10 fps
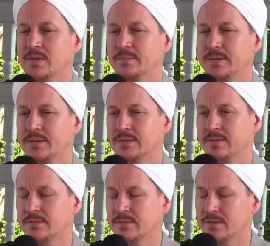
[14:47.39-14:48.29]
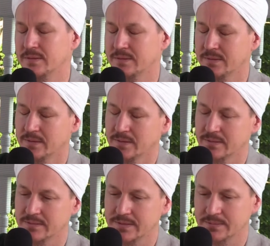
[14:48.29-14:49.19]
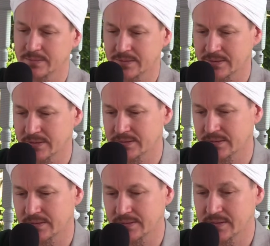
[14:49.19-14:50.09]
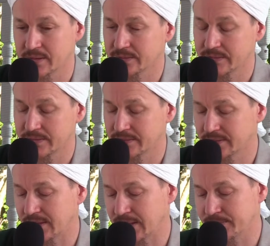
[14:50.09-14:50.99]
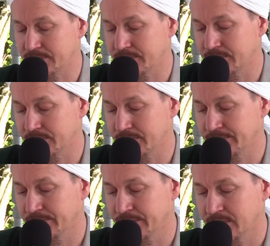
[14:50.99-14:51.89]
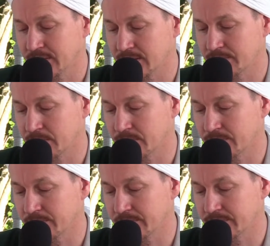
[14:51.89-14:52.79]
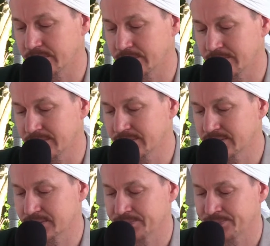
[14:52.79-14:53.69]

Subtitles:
because of their states with Allah Jalla Jalla. So this is absolutely important for us to do this.